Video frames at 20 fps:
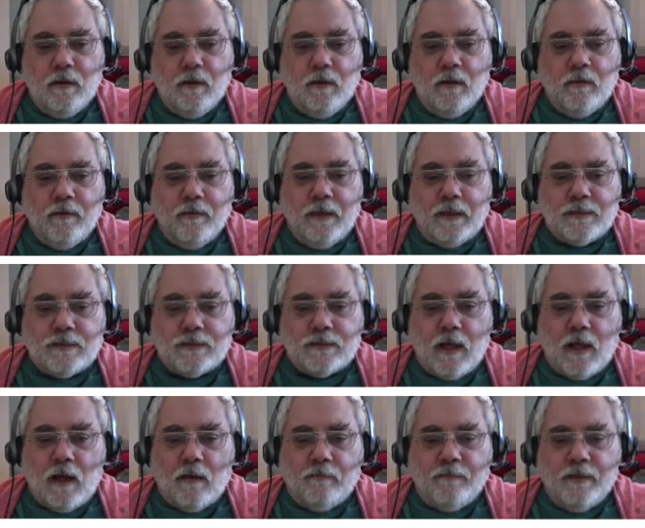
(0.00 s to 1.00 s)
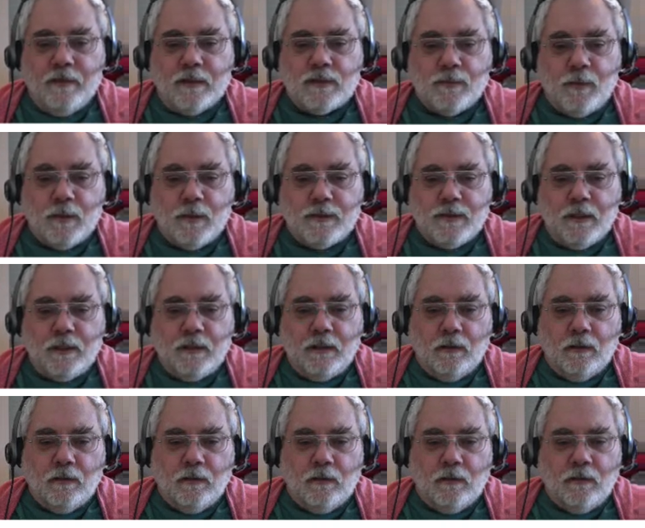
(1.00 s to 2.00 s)
that solve this
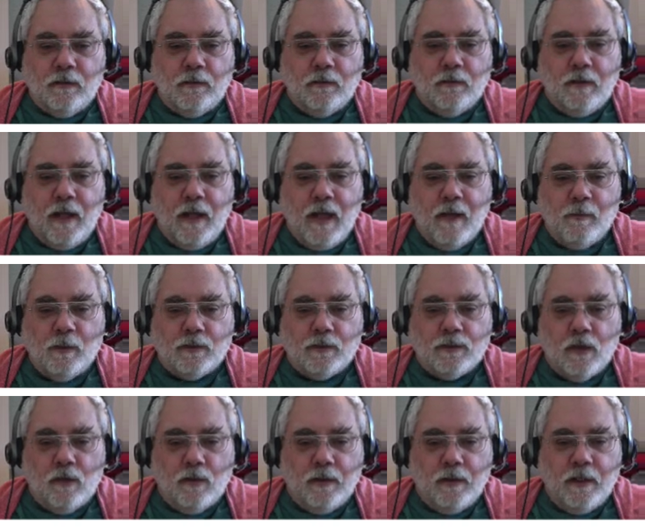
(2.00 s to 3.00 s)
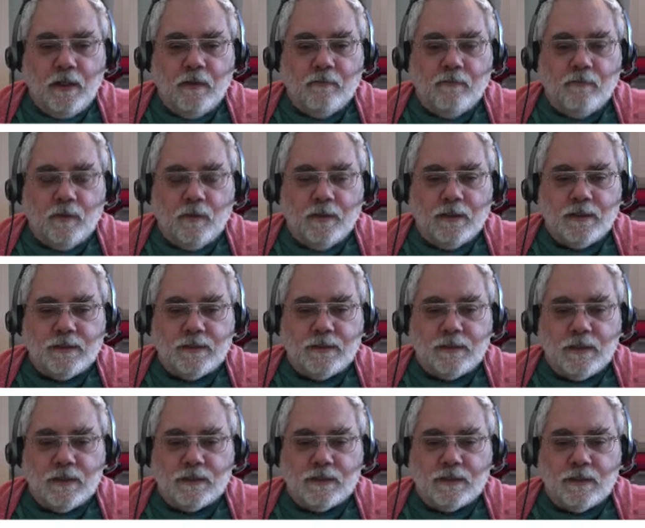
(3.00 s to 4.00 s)
particular Hamiltonian for this
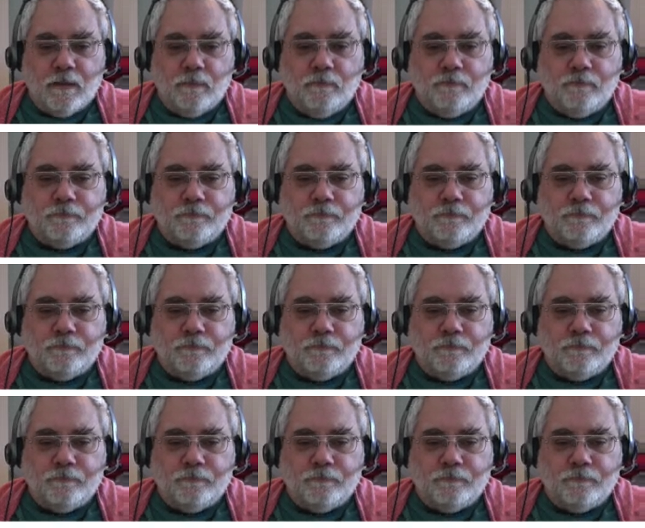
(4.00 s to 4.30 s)
system,